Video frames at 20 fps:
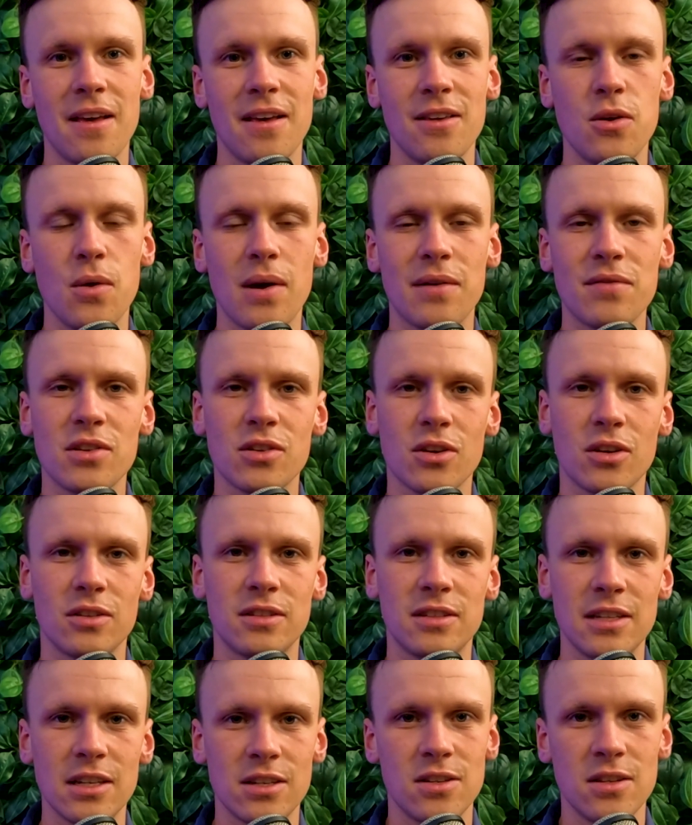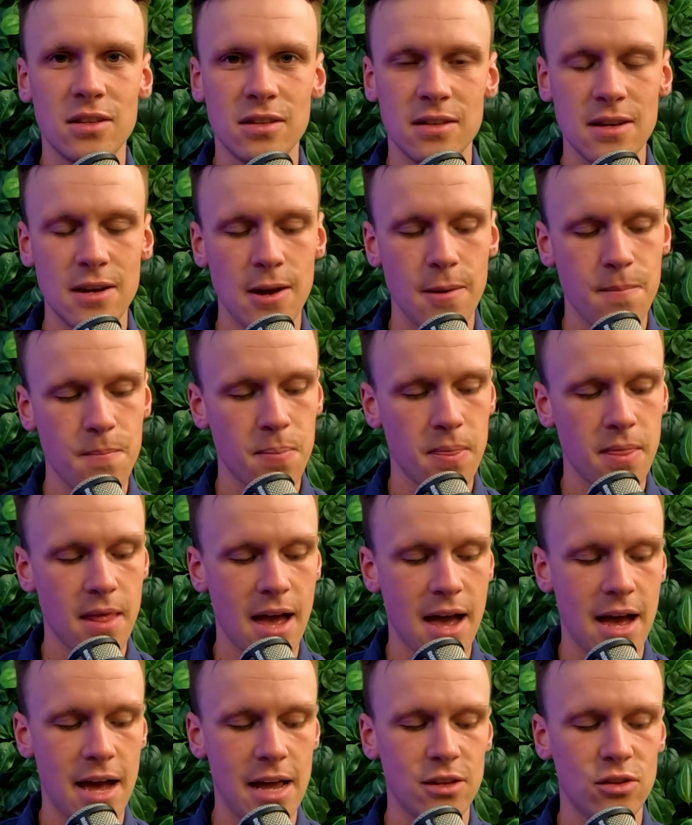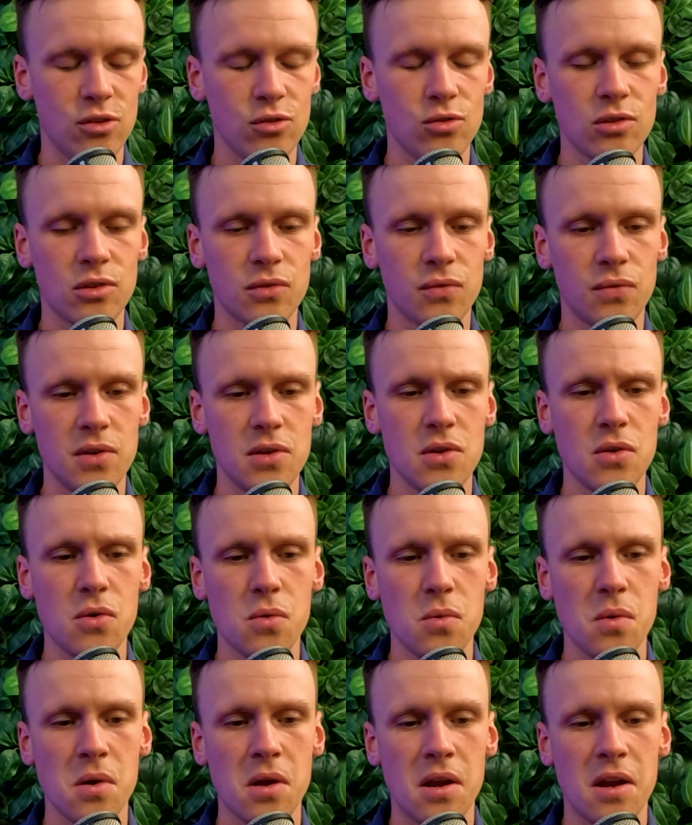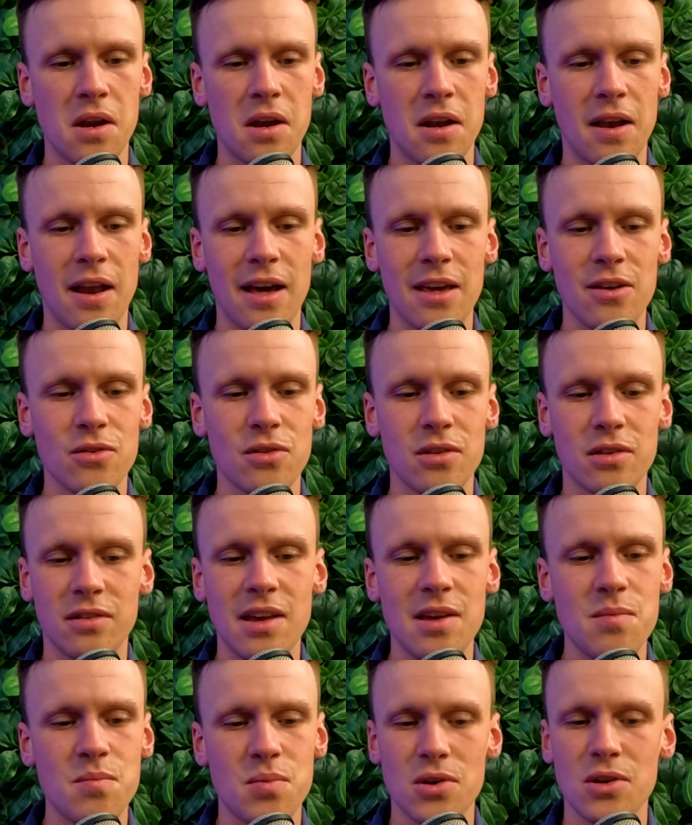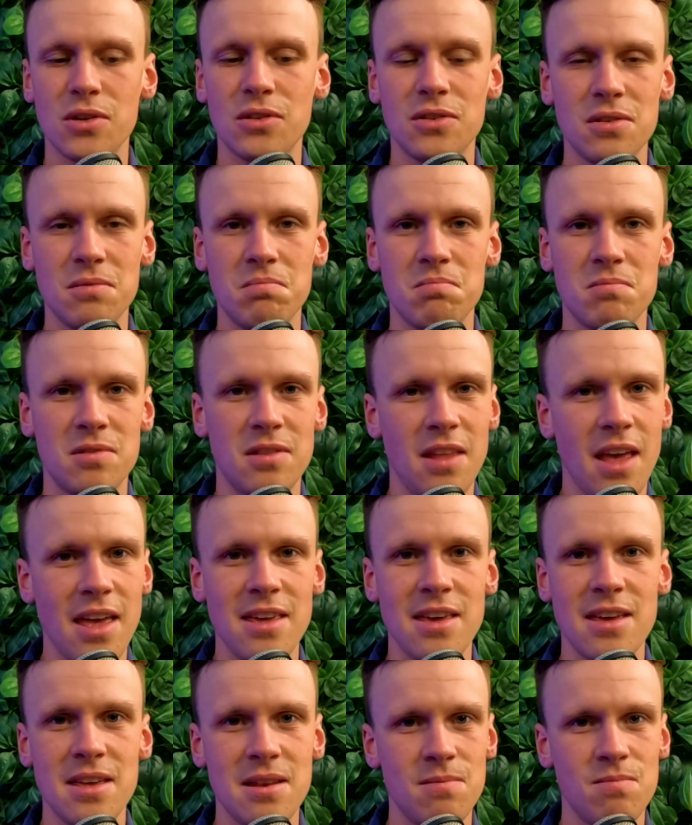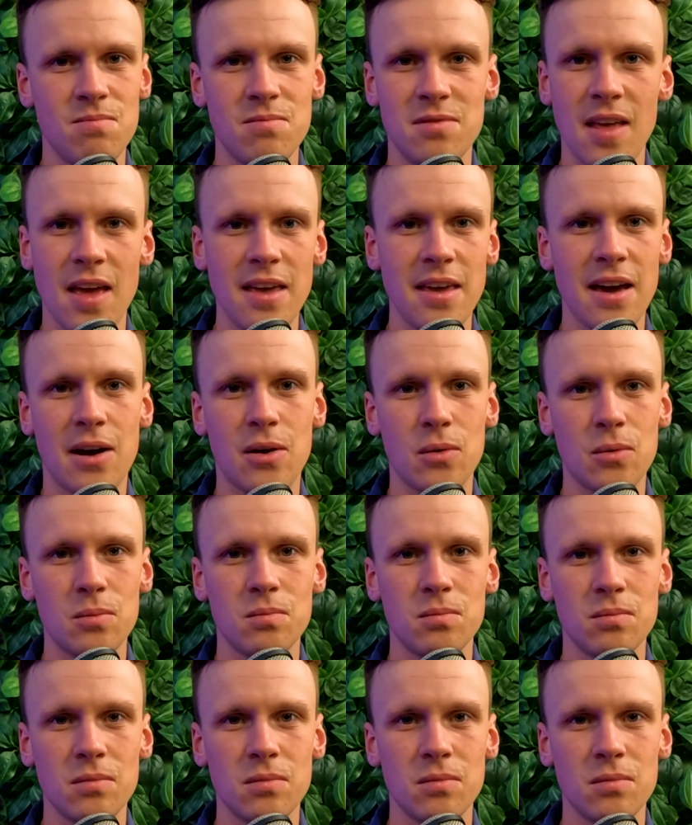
you have this consistency and you just feel like you're the same person day in, day out.